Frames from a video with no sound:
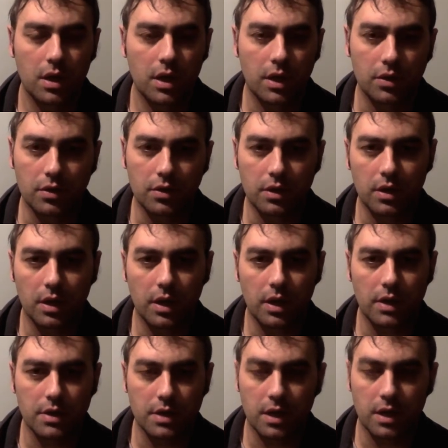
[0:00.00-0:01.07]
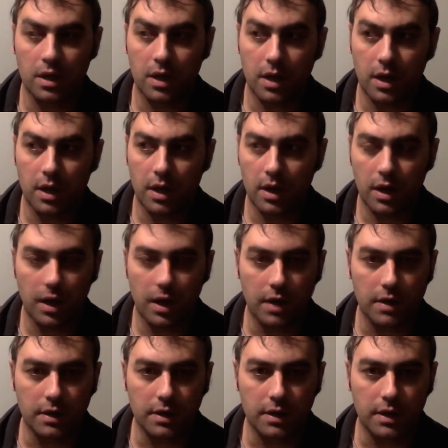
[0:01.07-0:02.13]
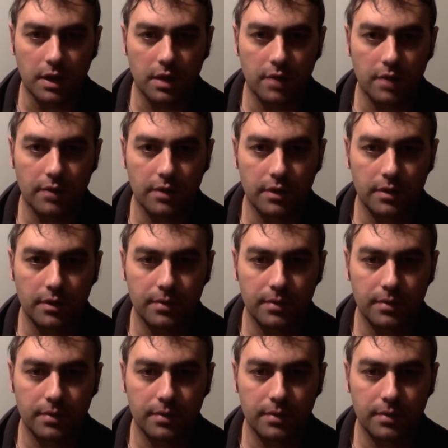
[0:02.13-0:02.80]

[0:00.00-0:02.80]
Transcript: and you realize that I need to get out of here.